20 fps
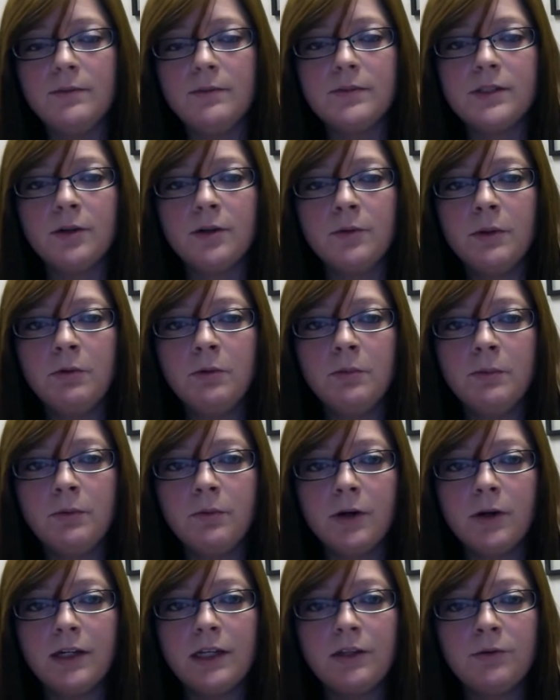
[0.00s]
So we will be
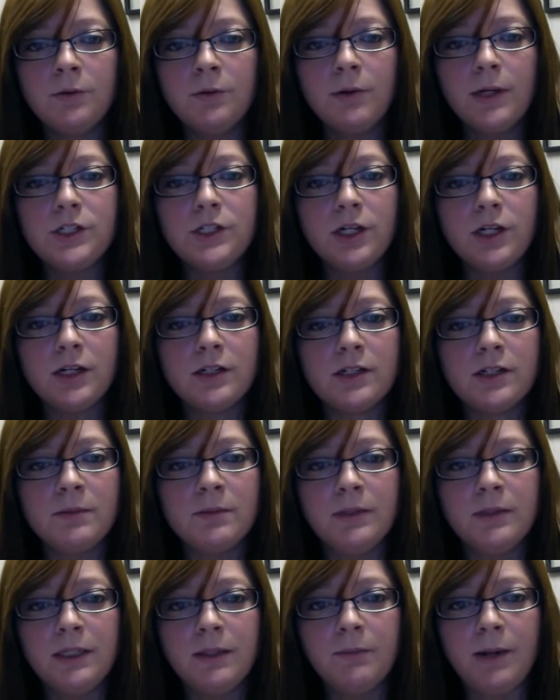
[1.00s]
working through HR to
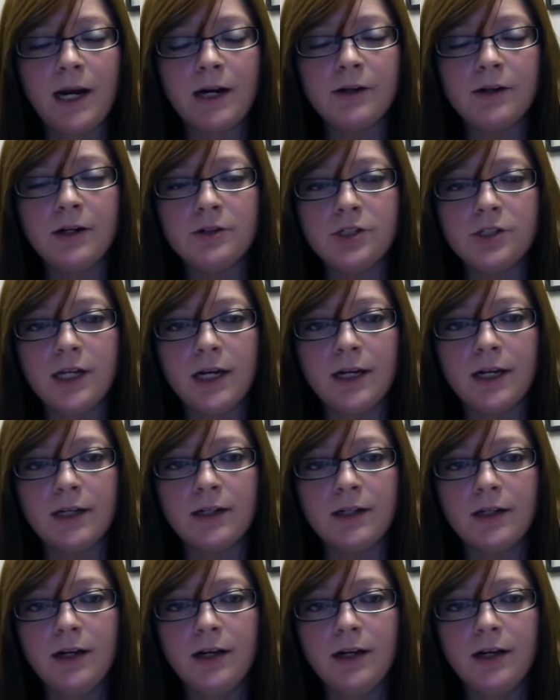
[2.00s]
complete a background check